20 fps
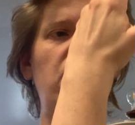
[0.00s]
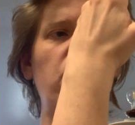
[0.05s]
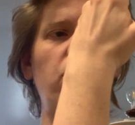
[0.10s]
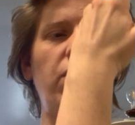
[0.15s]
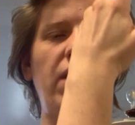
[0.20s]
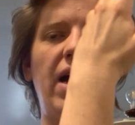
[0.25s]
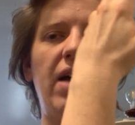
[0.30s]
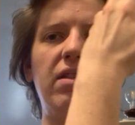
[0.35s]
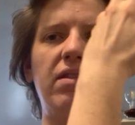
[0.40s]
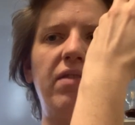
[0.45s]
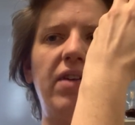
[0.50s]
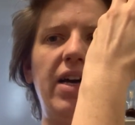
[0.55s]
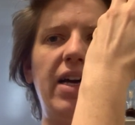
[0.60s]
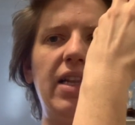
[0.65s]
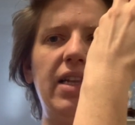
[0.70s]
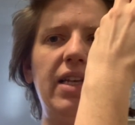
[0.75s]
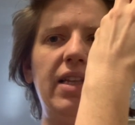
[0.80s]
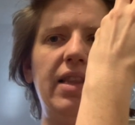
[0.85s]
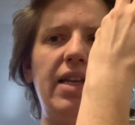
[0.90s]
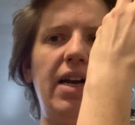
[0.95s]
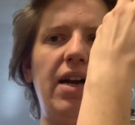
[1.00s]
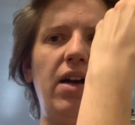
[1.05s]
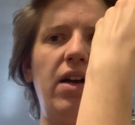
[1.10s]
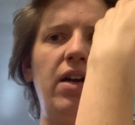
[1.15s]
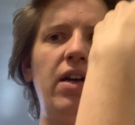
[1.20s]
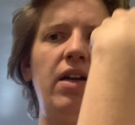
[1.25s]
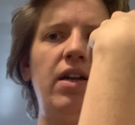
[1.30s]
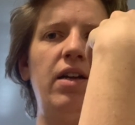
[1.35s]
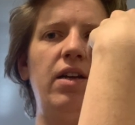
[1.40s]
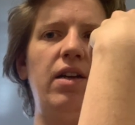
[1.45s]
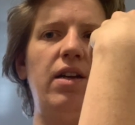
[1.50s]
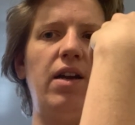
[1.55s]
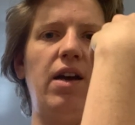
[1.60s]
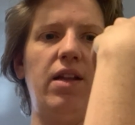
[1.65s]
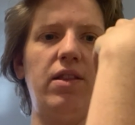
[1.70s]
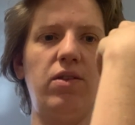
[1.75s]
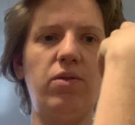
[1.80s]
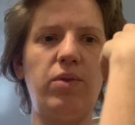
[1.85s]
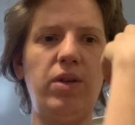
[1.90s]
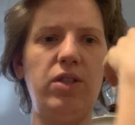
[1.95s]
around the violin there,
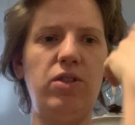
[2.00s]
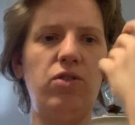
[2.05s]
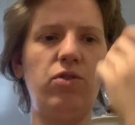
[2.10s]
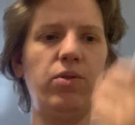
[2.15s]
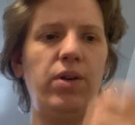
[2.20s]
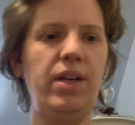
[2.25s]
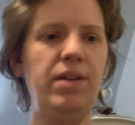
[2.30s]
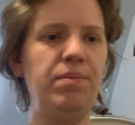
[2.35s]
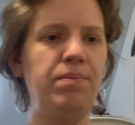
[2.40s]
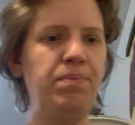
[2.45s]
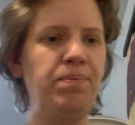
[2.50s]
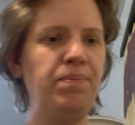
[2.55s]
not the wrist joint.